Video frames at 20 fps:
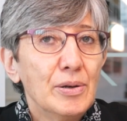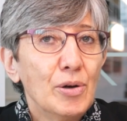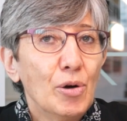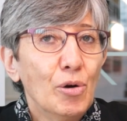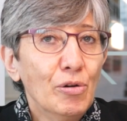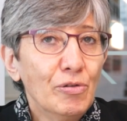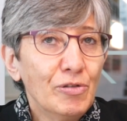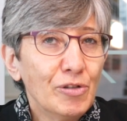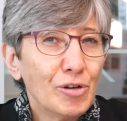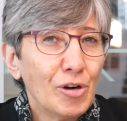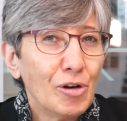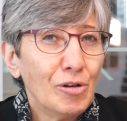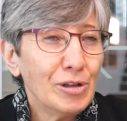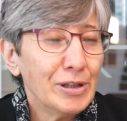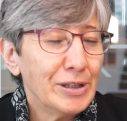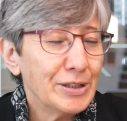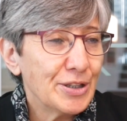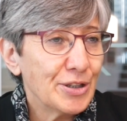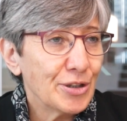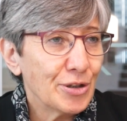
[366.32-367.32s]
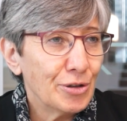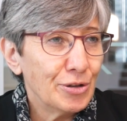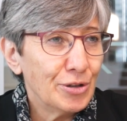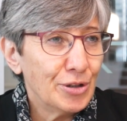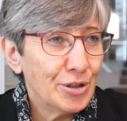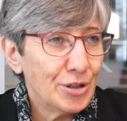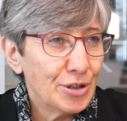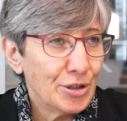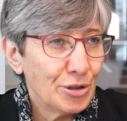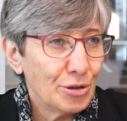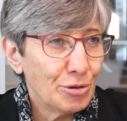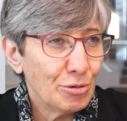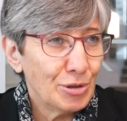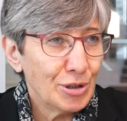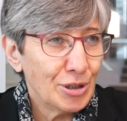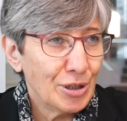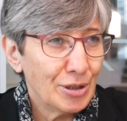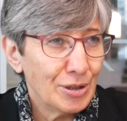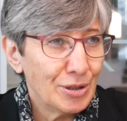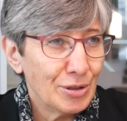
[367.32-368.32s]
Overall, the security
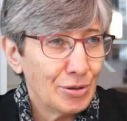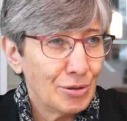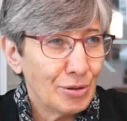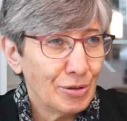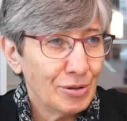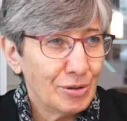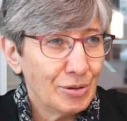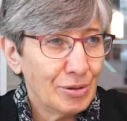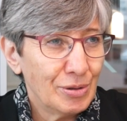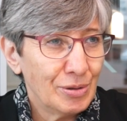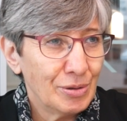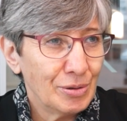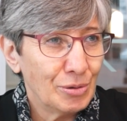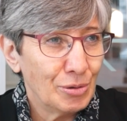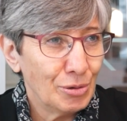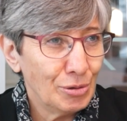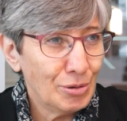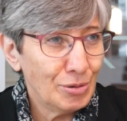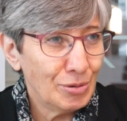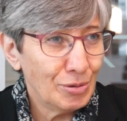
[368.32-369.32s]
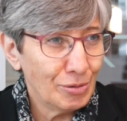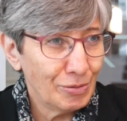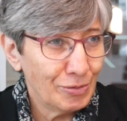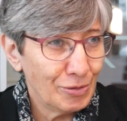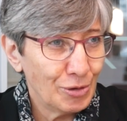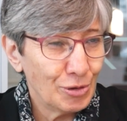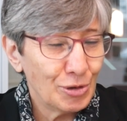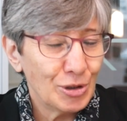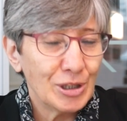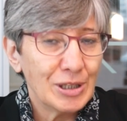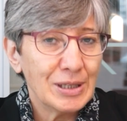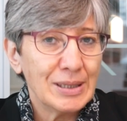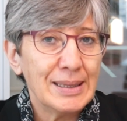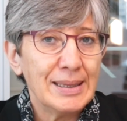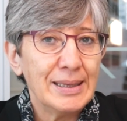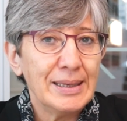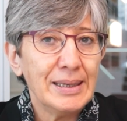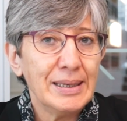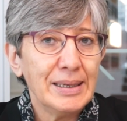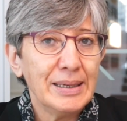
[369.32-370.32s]
situation is not good,
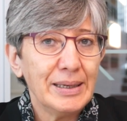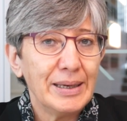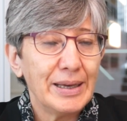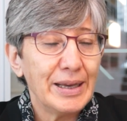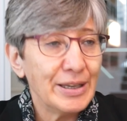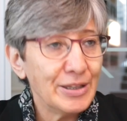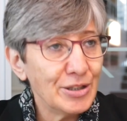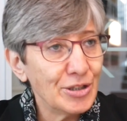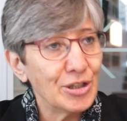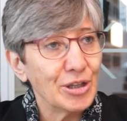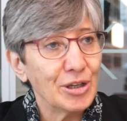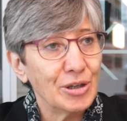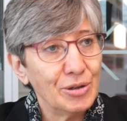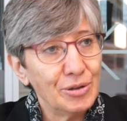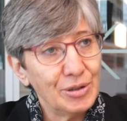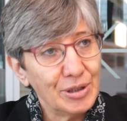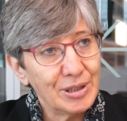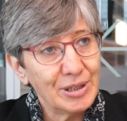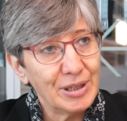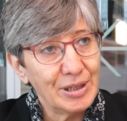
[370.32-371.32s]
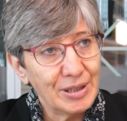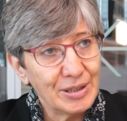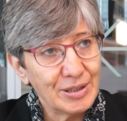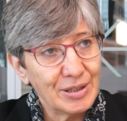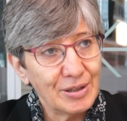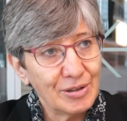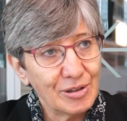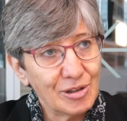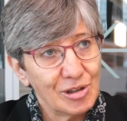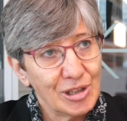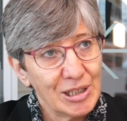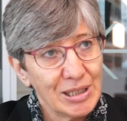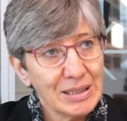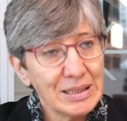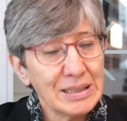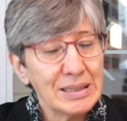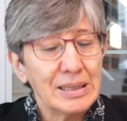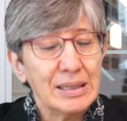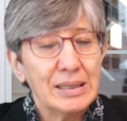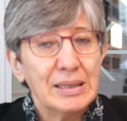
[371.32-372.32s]
unfortunately. Insecurity is
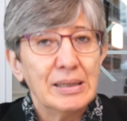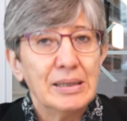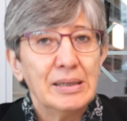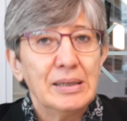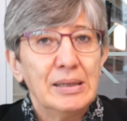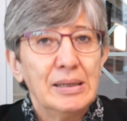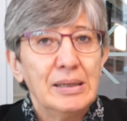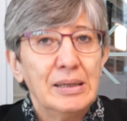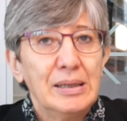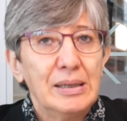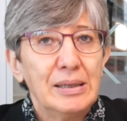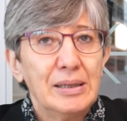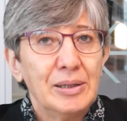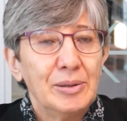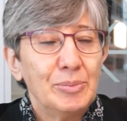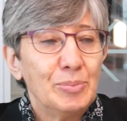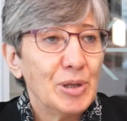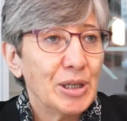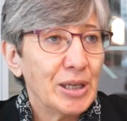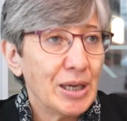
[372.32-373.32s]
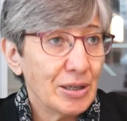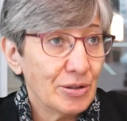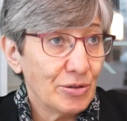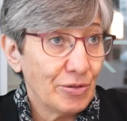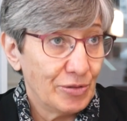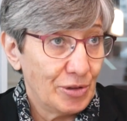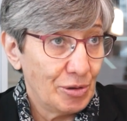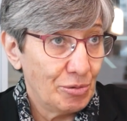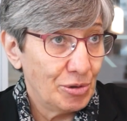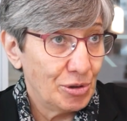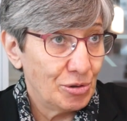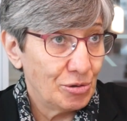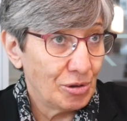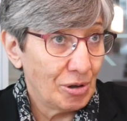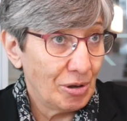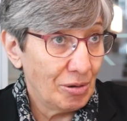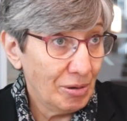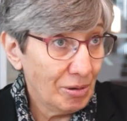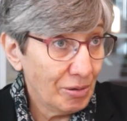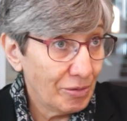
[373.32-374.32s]
increased because of the
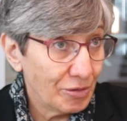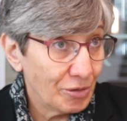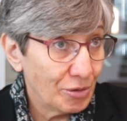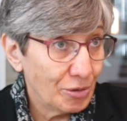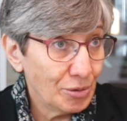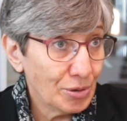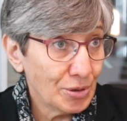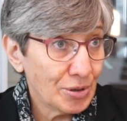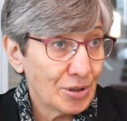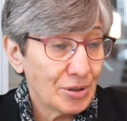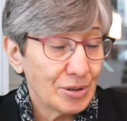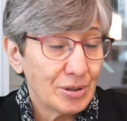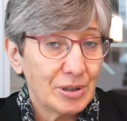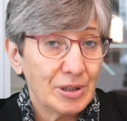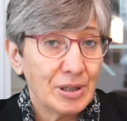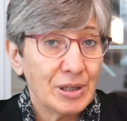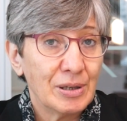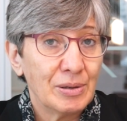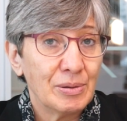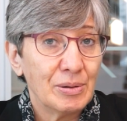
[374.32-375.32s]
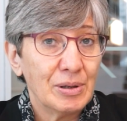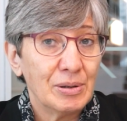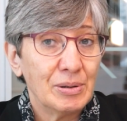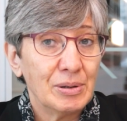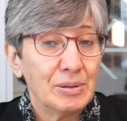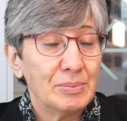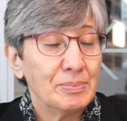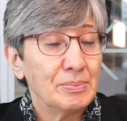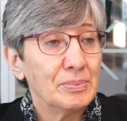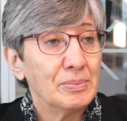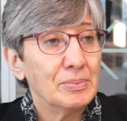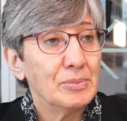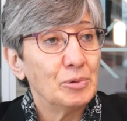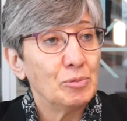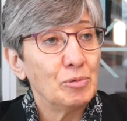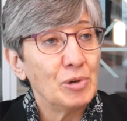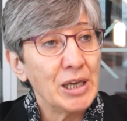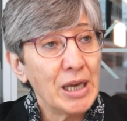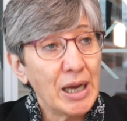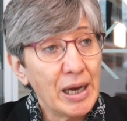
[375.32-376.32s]
withdrawal, of course. And
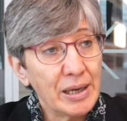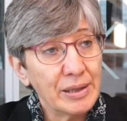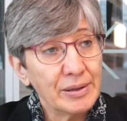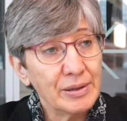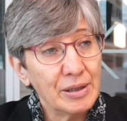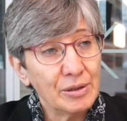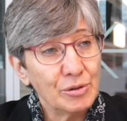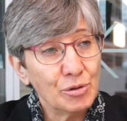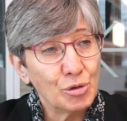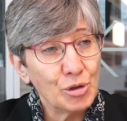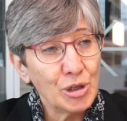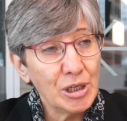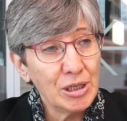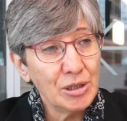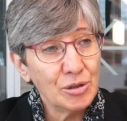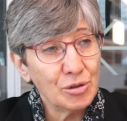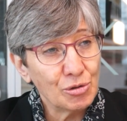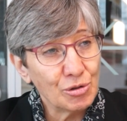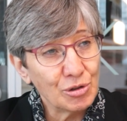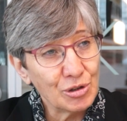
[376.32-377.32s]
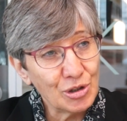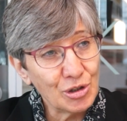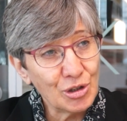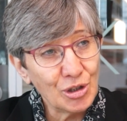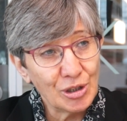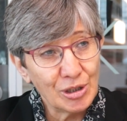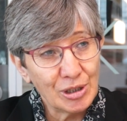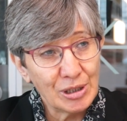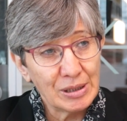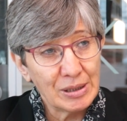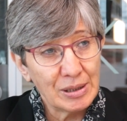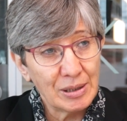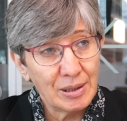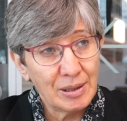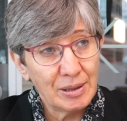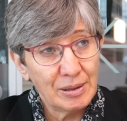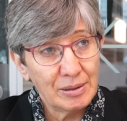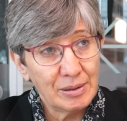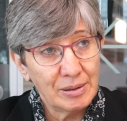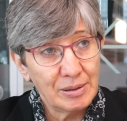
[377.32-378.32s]
we had the three transitions in
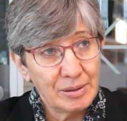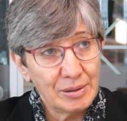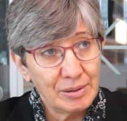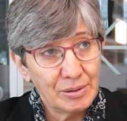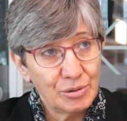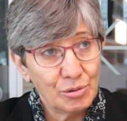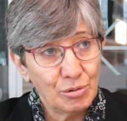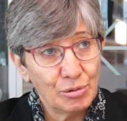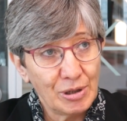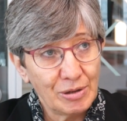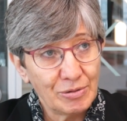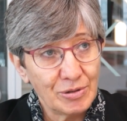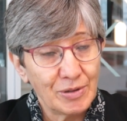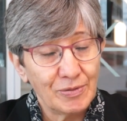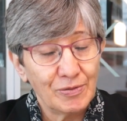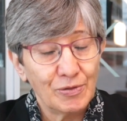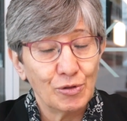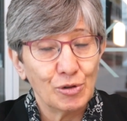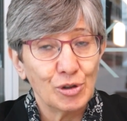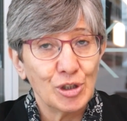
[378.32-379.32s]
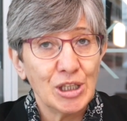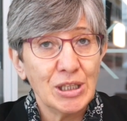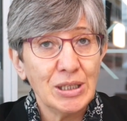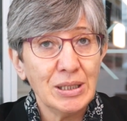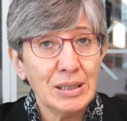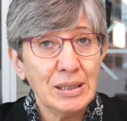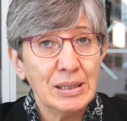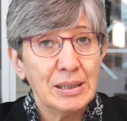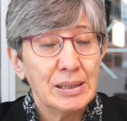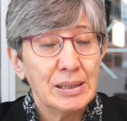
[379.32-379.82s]
the 2014.